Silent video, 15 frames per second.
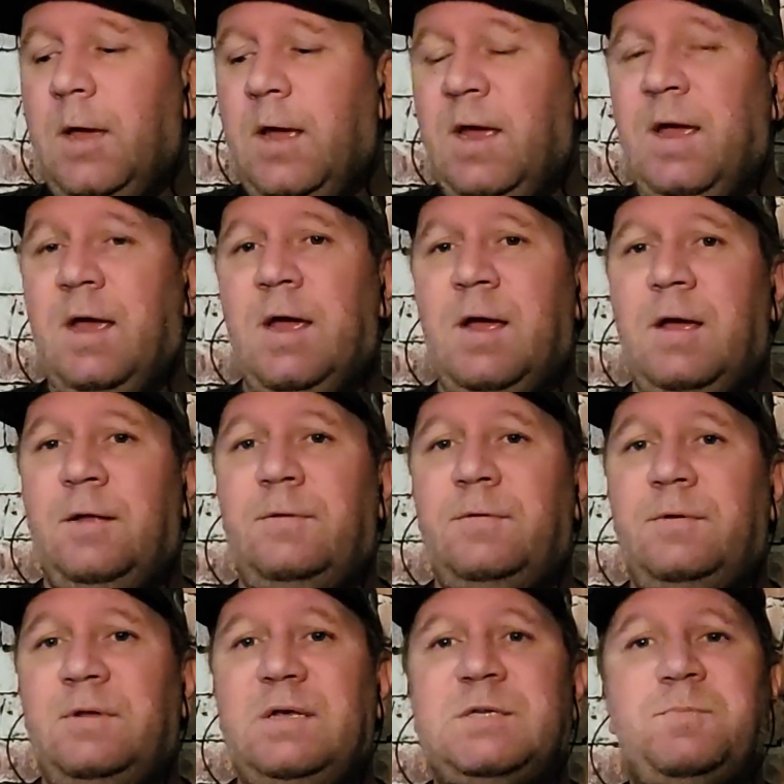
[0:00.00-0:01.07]

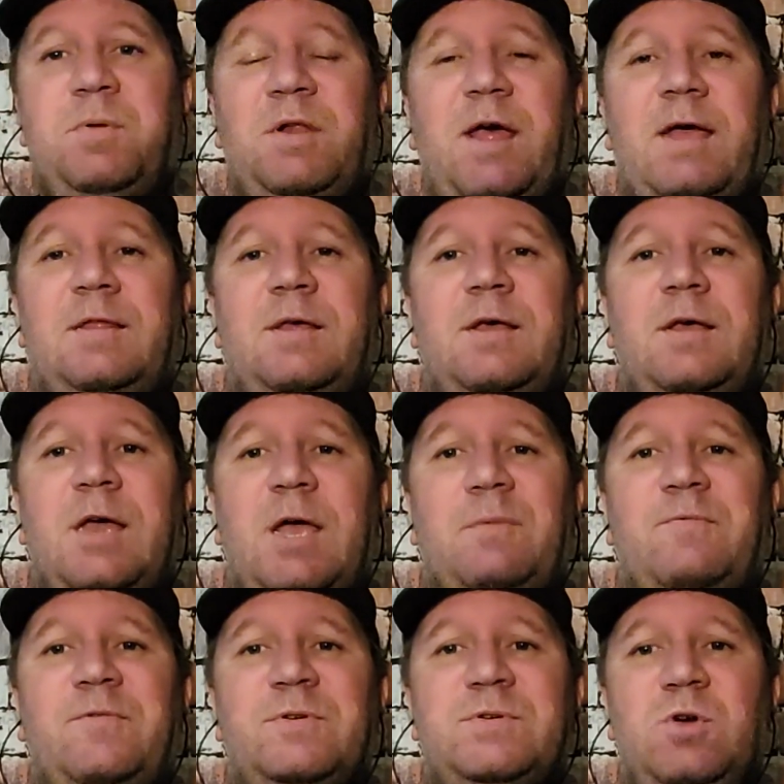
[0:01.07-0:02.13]
and he's playing the
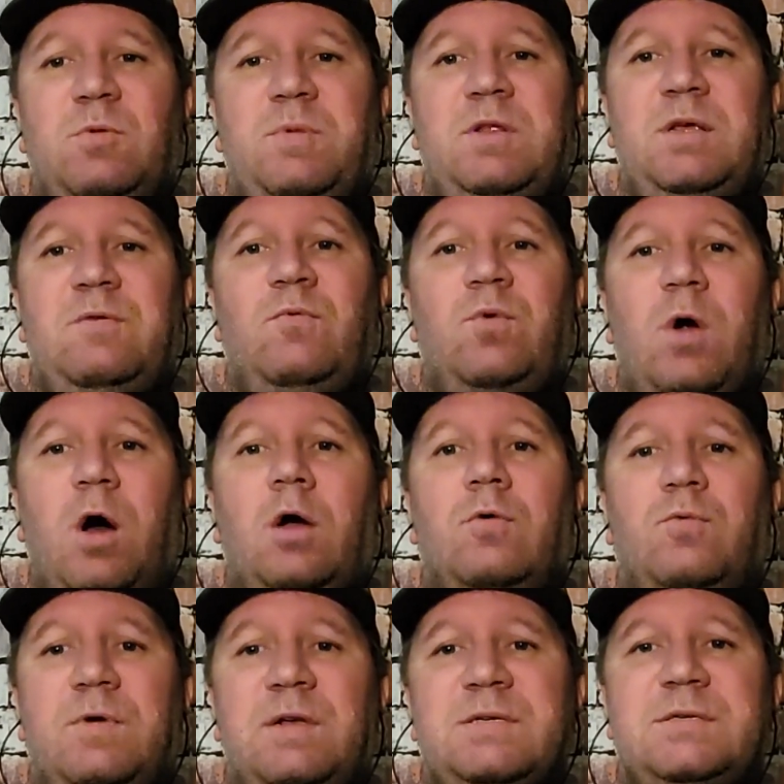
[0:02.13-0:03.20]
game for so many wrong
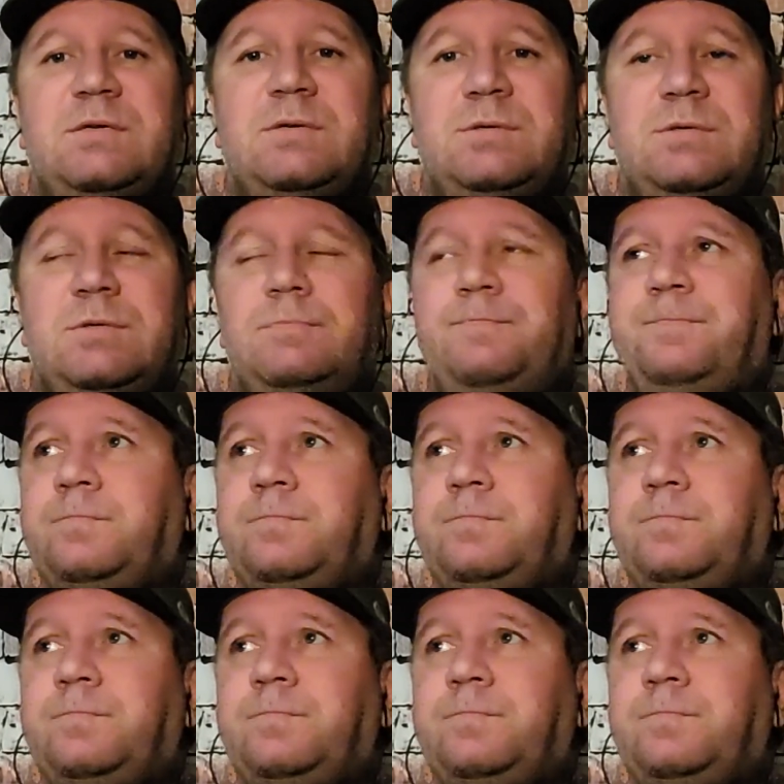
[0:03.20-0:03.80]
reasons.